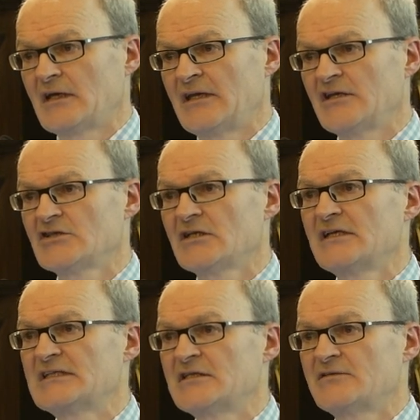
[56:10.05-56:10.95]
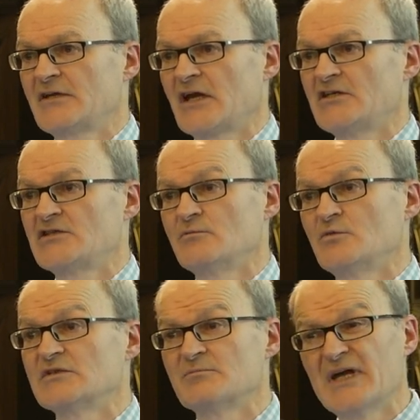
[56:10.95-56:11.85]
initial identification
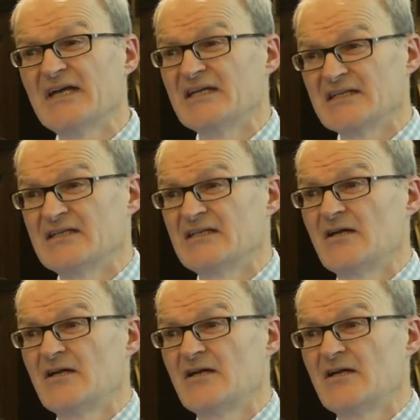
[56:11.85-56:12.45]
was made